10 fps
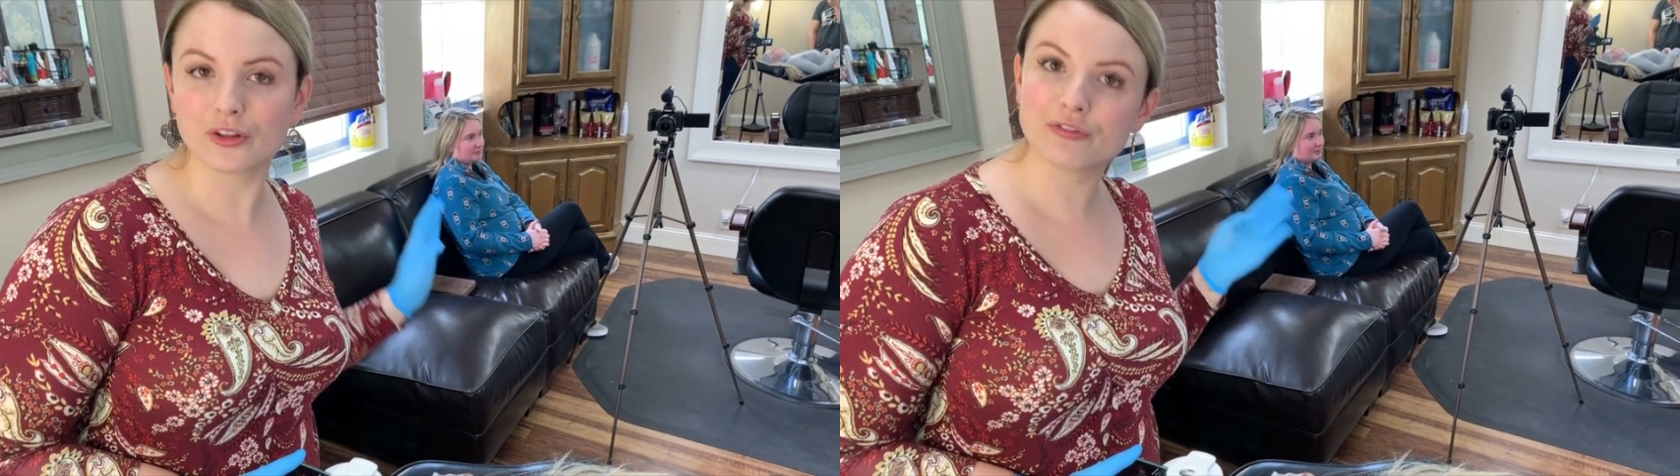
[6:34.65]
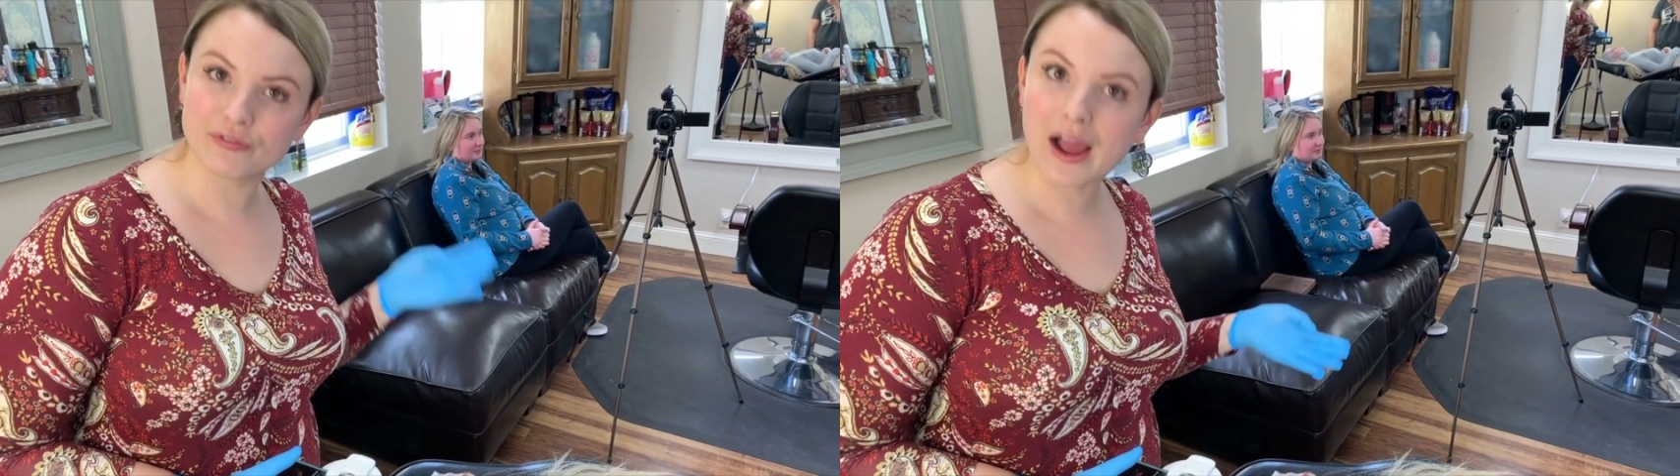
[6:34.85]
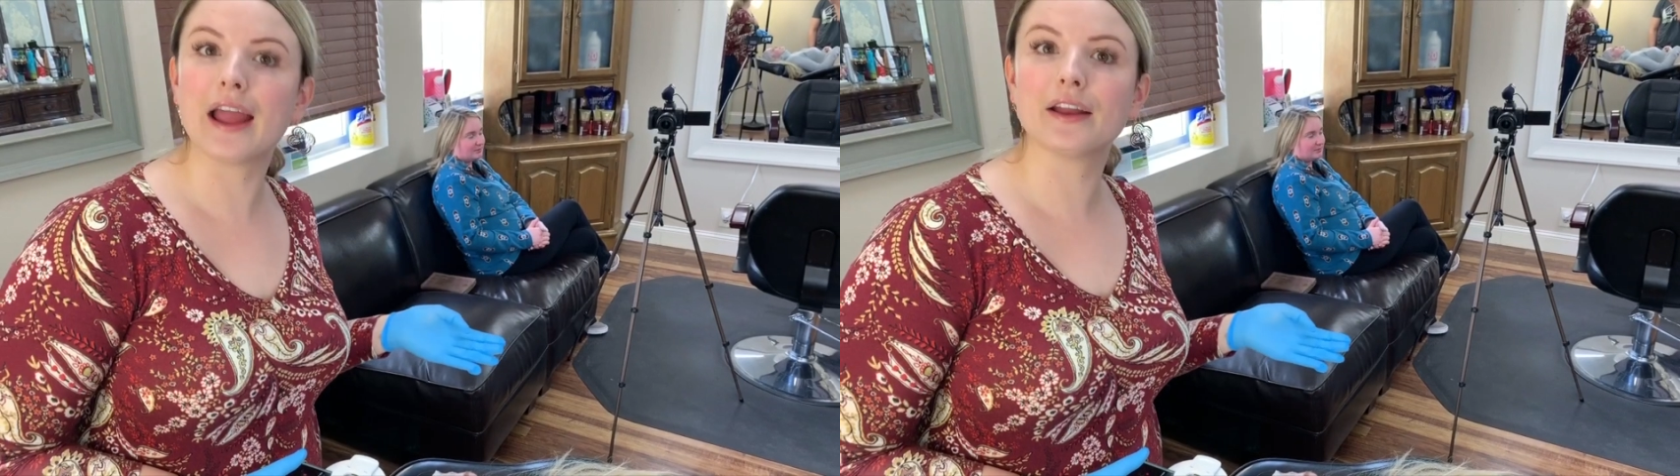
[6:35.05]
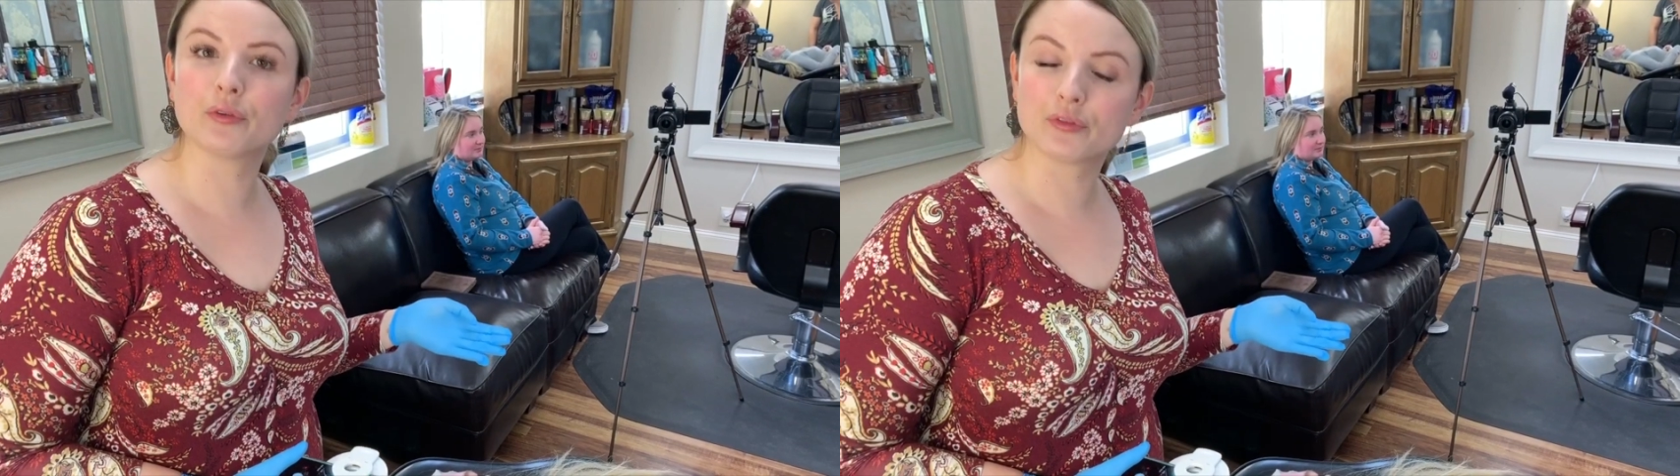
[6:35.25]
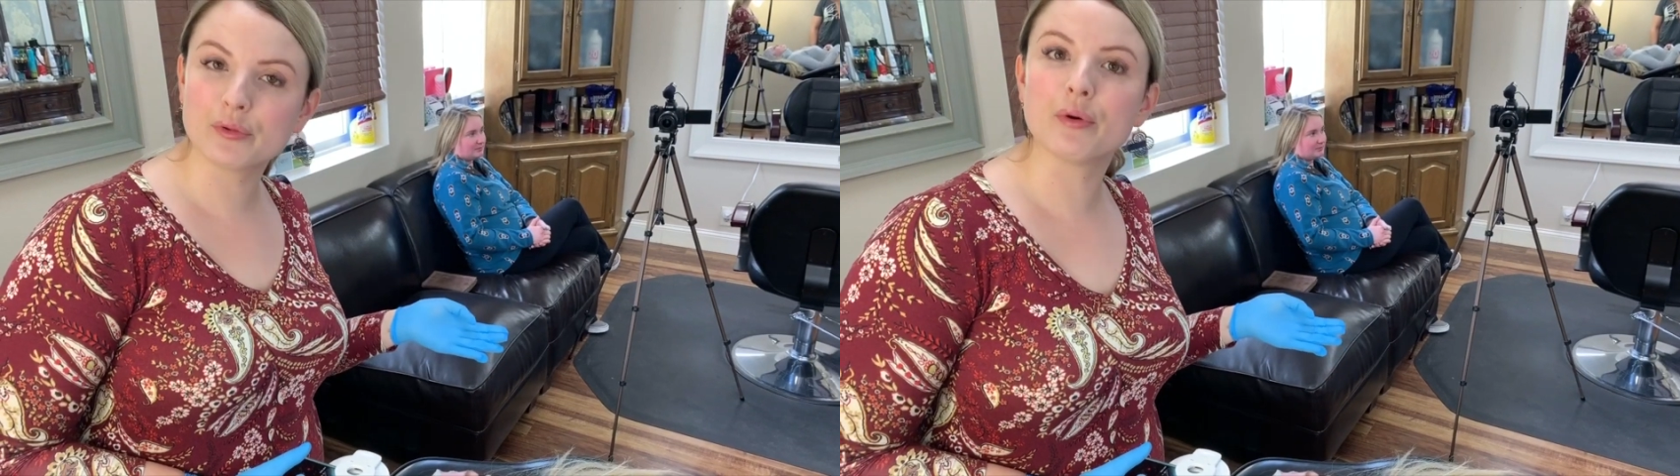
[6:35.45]
They're fine
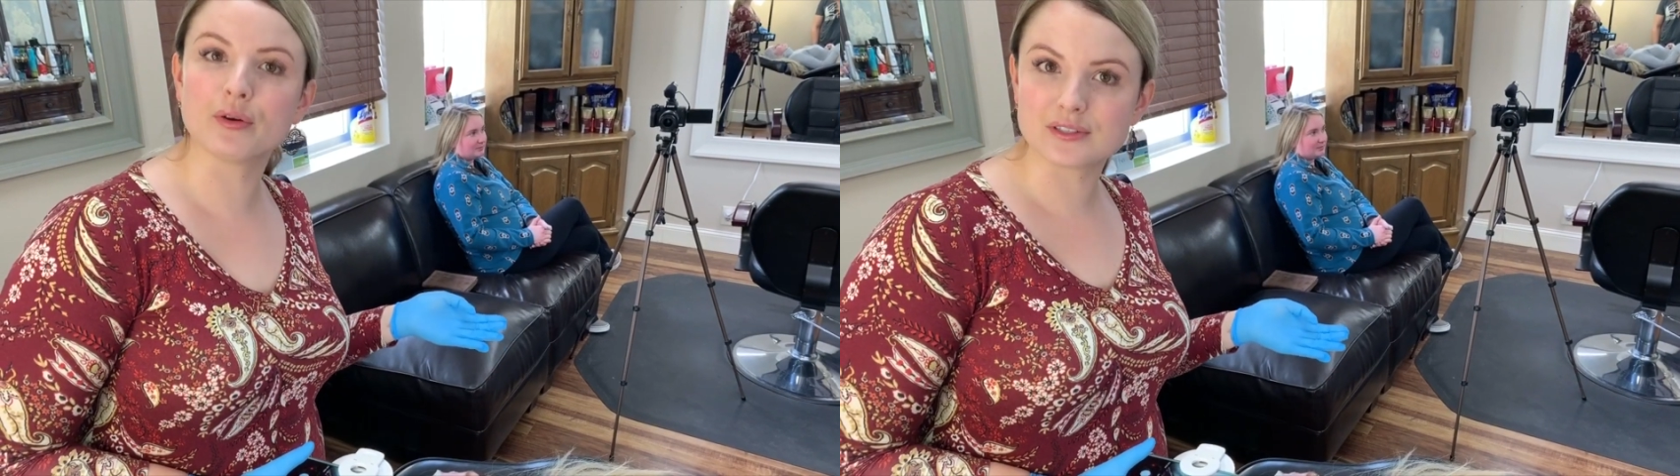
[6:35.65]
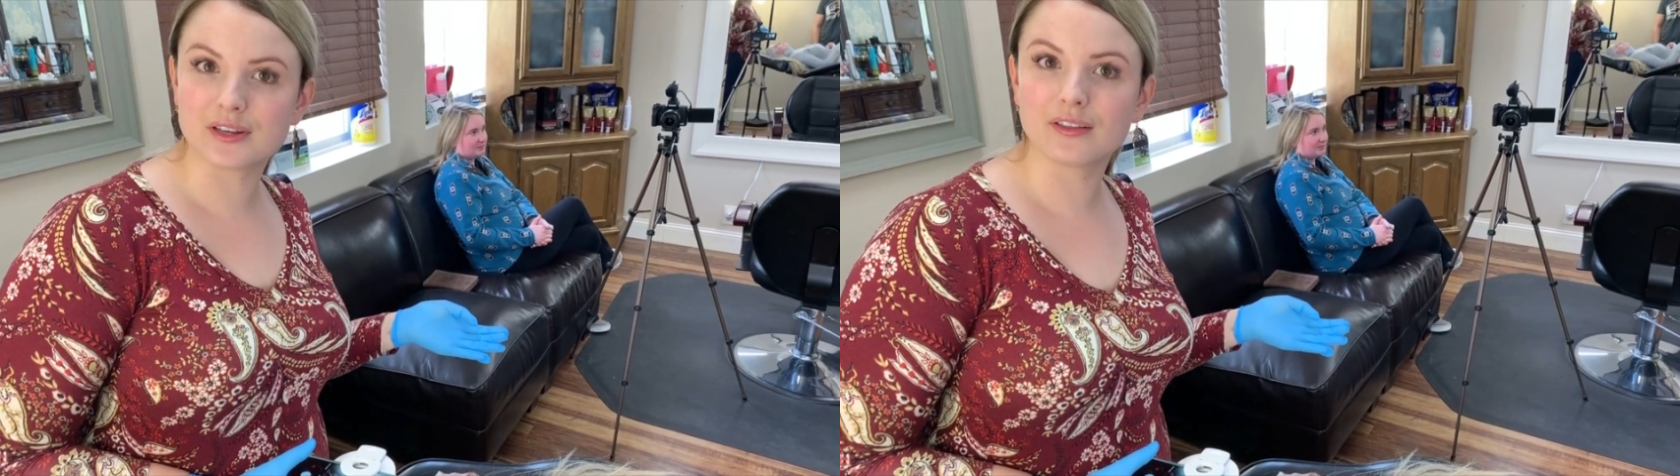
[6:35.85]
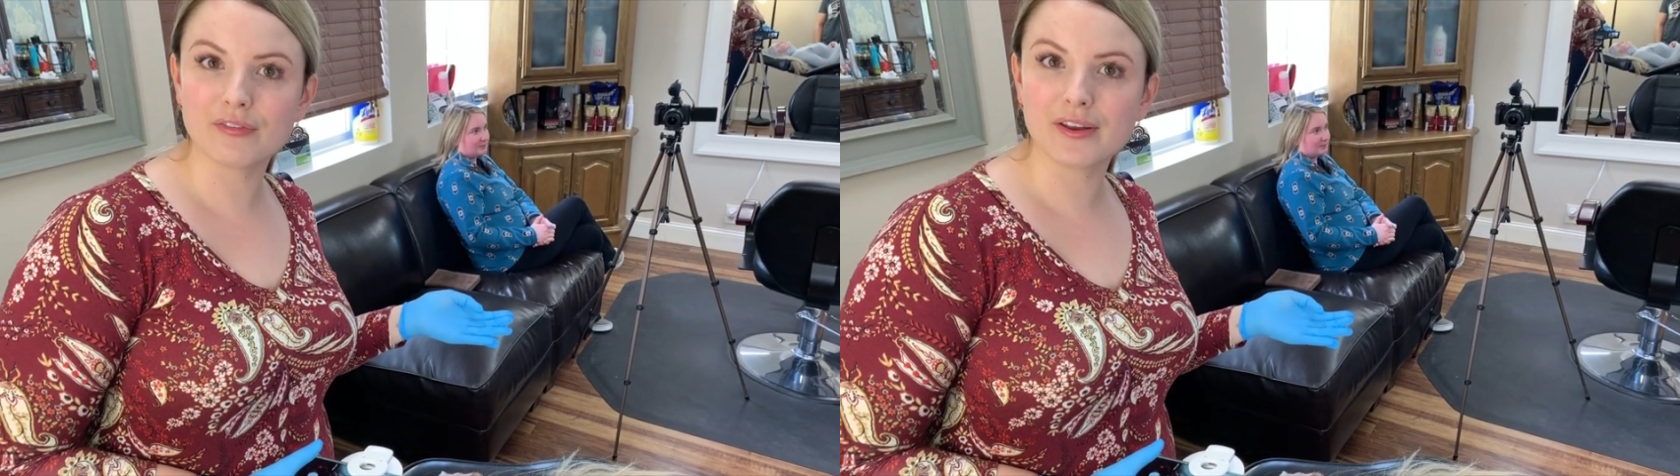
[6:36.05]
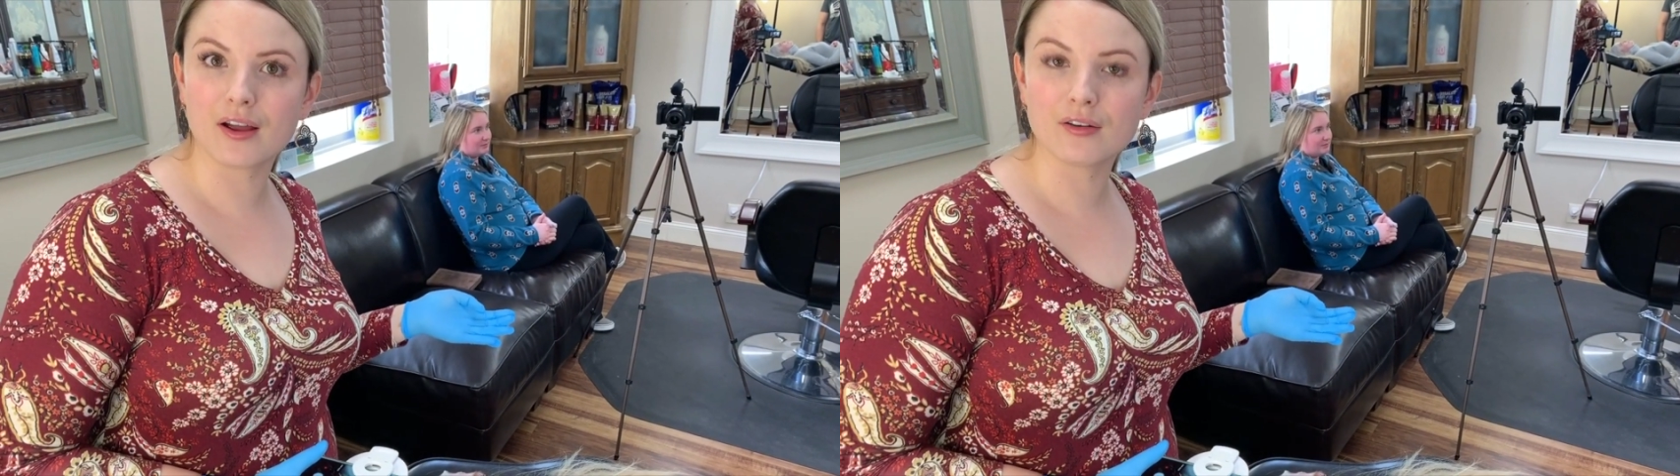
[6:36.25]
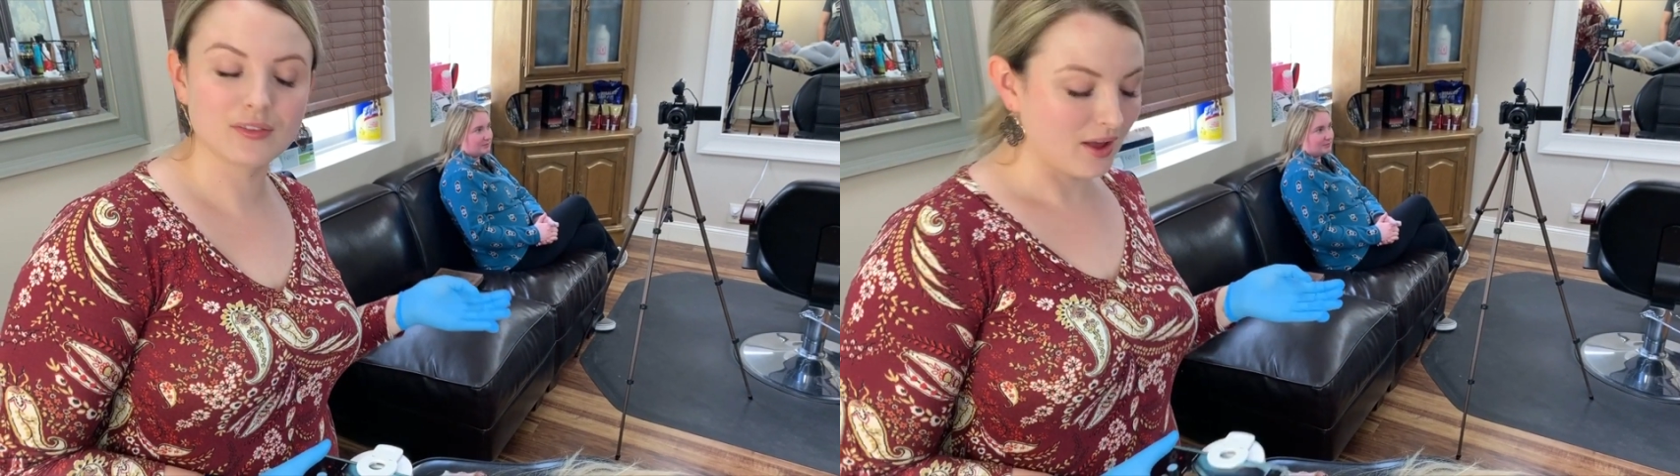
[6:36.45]
with me posting their video.